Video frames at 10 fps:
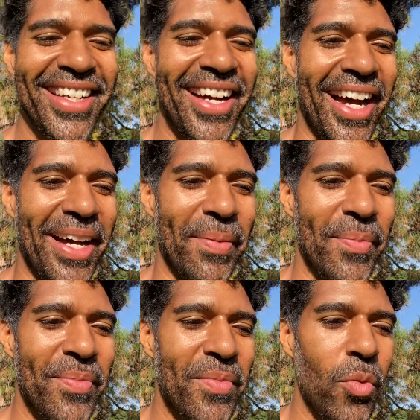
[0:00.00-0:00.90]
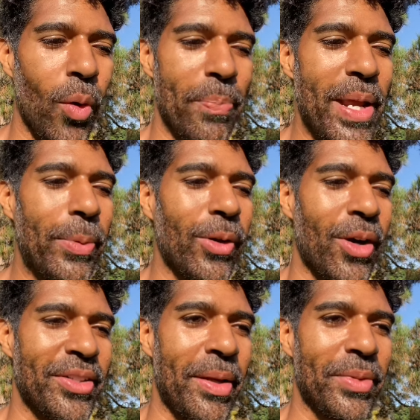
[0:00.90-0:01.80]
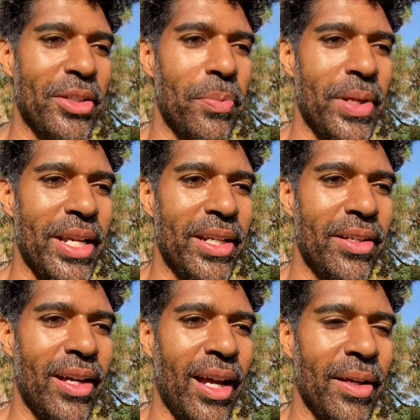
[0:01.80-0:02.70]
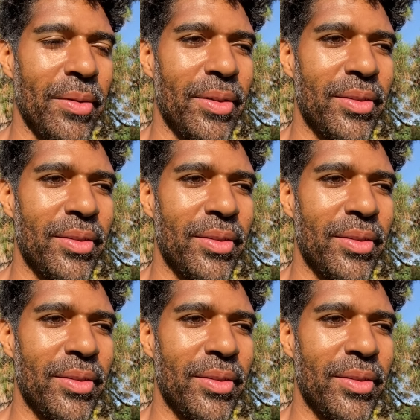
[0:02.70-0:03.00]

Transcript: uh, when people are attempting to be uh,